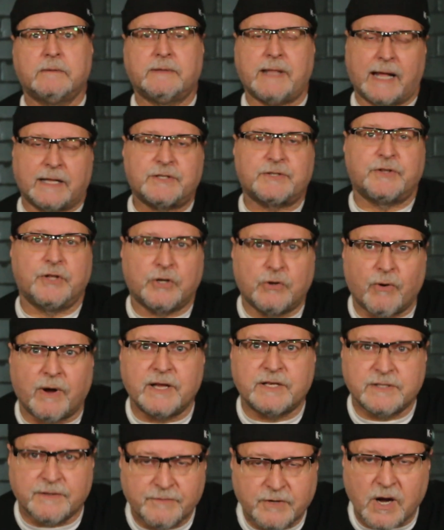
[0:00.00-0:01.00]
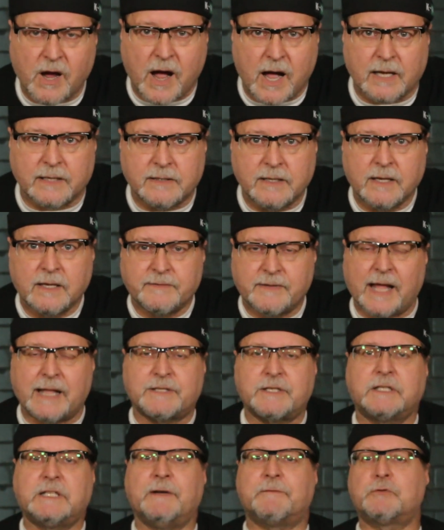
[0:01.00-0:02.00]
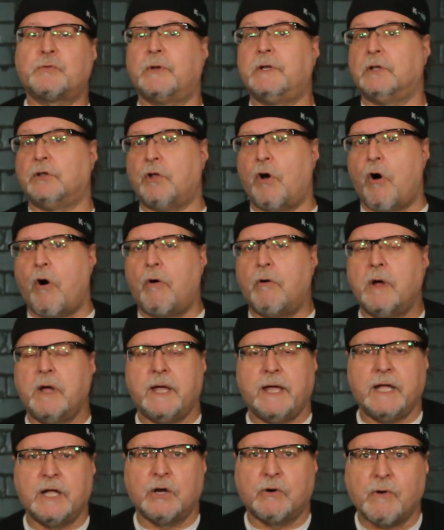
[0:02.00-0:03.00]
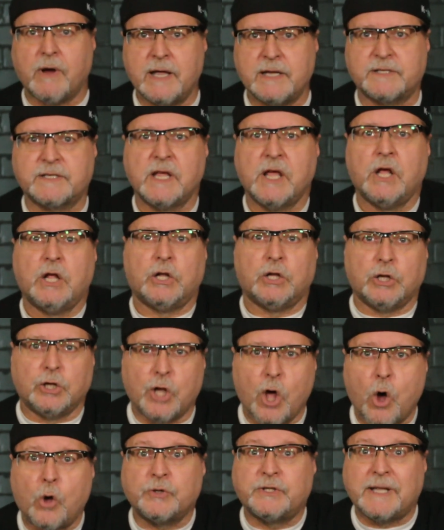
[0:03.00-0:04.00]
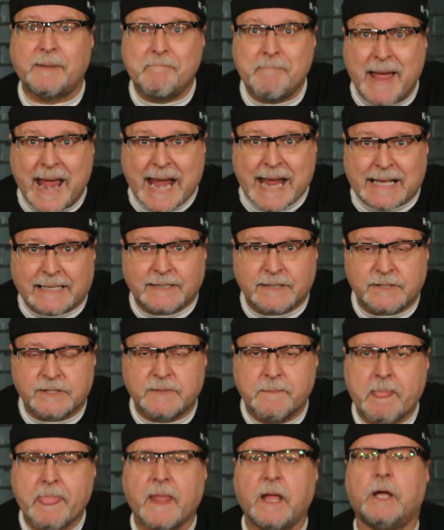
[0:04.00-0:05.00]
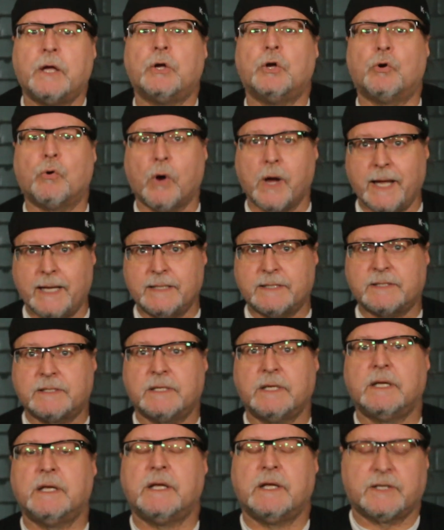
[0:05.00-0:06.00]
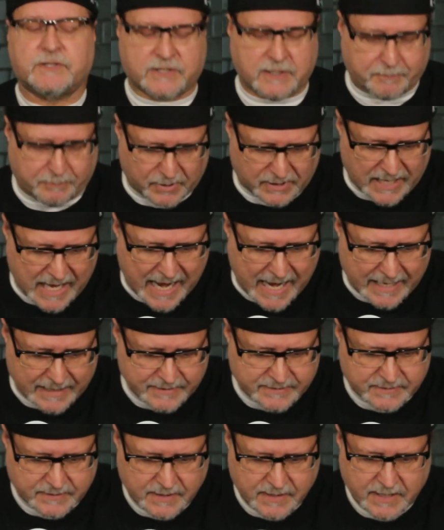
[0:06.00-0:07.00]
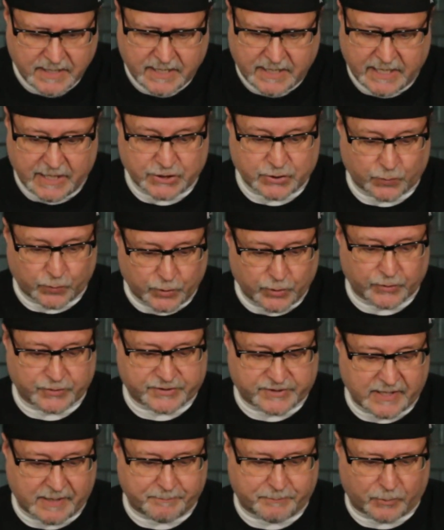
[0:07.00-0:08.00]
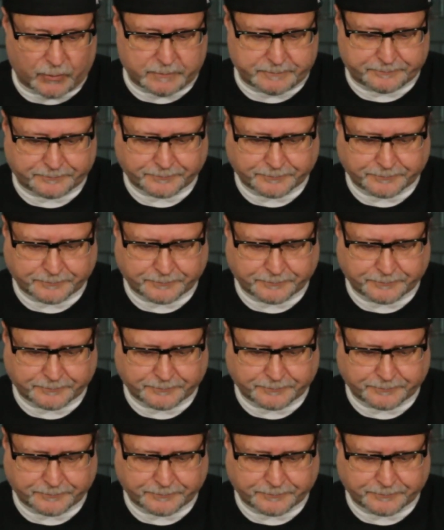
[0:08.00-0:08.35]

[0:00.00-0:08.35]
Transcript: That's the grace of God. That's the difference between law and grace. Law demands, grace supplies. It's real simple.